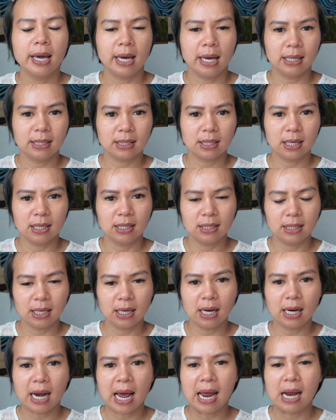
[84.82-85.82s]
It's
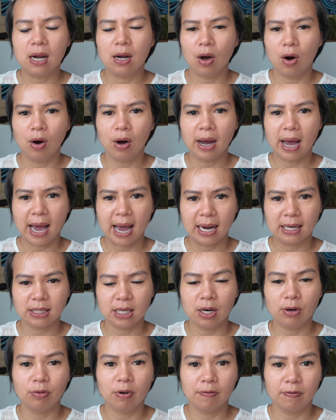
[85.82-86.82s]
considered a
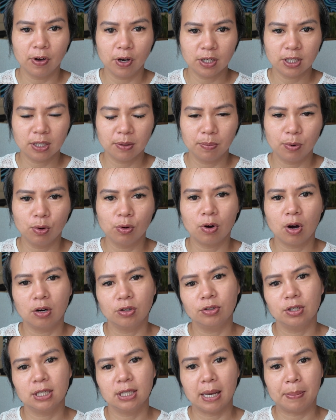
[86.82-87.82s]
long-acting reversible
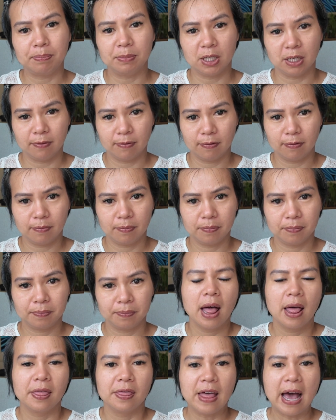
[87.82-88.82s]
contraceptive.
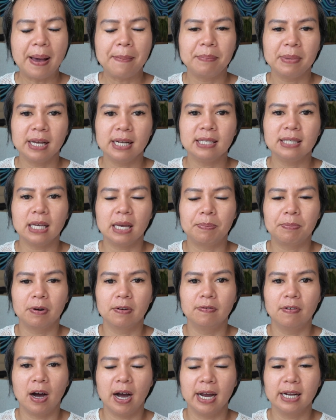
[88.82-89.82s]
That means it
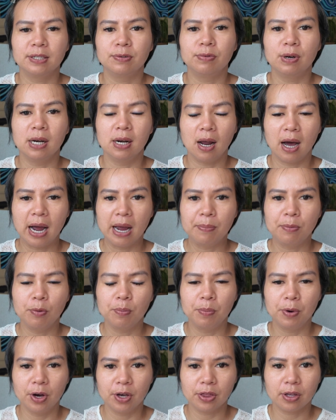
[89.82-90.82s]
provides reliable
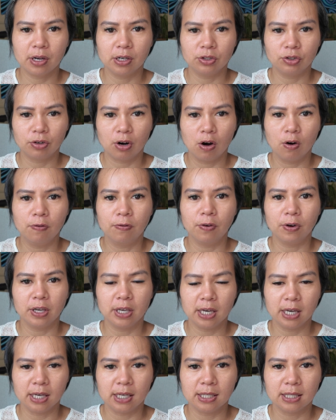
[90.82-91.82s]
birth control for
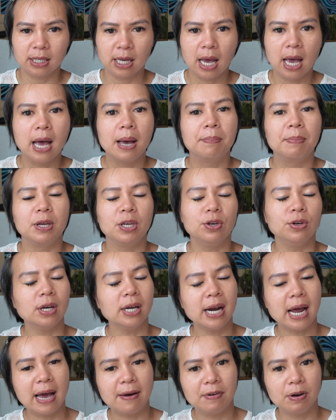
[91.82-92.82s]
years, but you
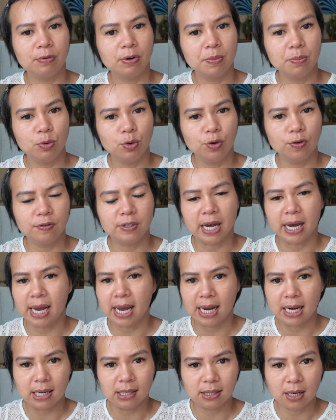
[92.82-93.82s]
can have it removed at
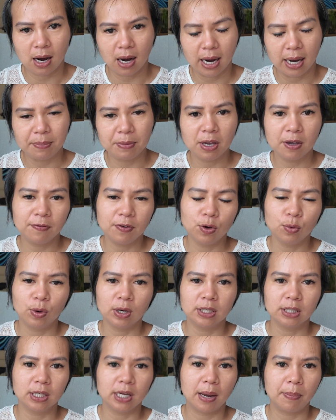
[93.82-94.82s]
any time if you
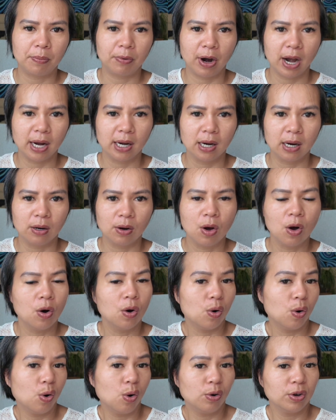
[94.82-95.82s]
want to get pregnant
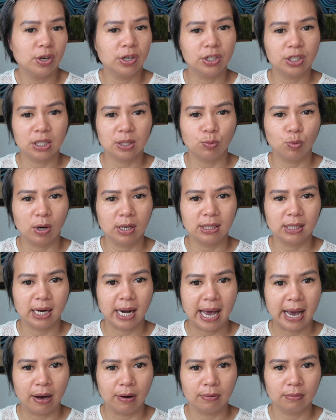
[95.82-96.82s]
or you just want it
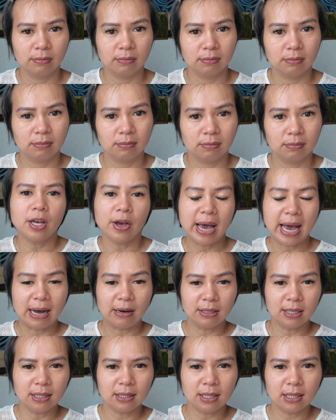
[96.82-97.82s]
out. So
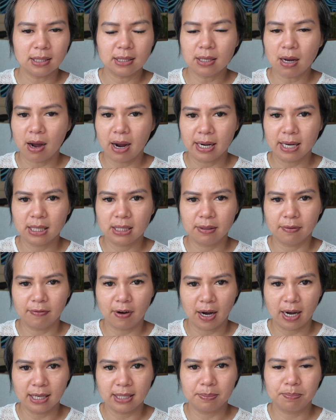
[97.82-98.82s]
how does this tiny
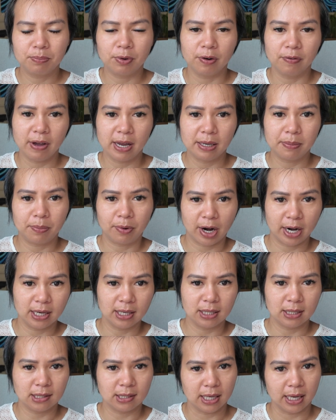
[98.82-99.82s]
device prevent
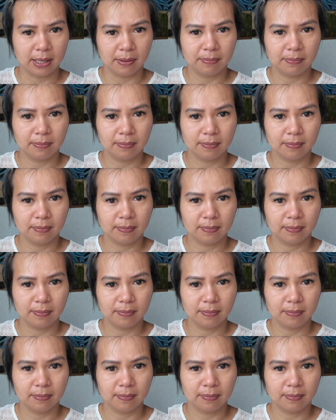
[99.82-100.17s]
pregnancy?